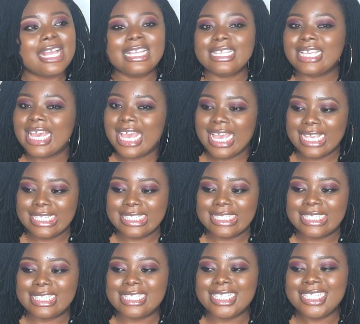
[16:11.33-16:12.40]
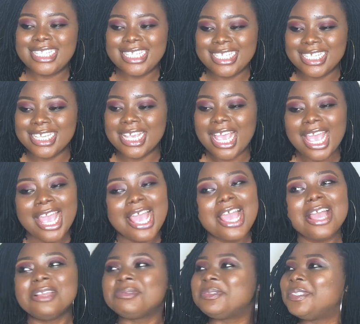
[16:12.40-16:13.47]
Guys, see.
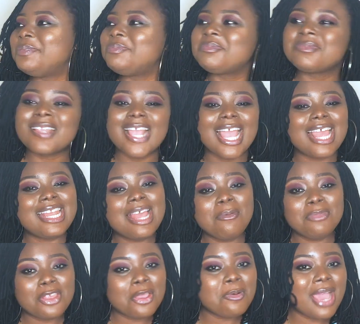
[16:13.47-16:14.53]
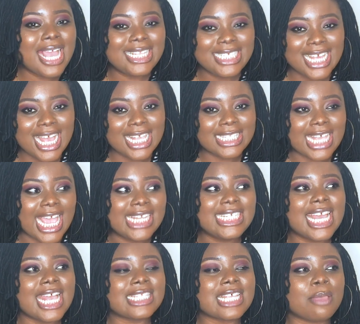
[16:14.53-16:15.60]
Let me tell you why I didn't answer. I didn't
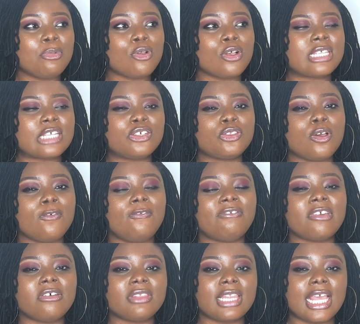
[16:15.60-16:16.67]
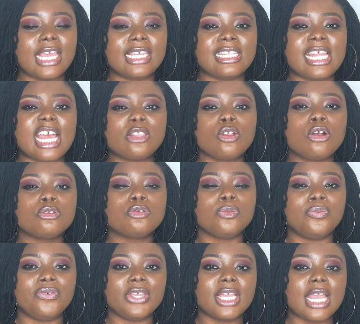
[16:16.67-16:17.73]
answer because I sort of felt like they had gone to
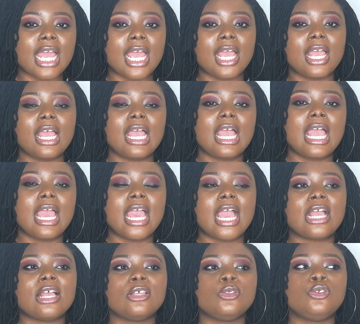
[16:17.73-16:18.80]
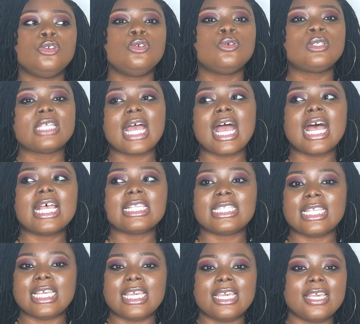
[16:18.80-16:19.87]
bring her, to use her as
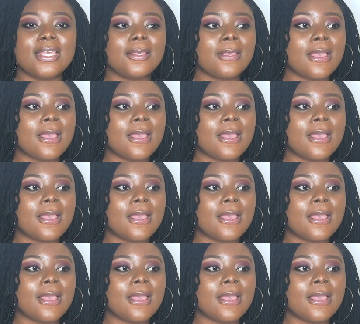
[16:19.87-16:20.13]
a,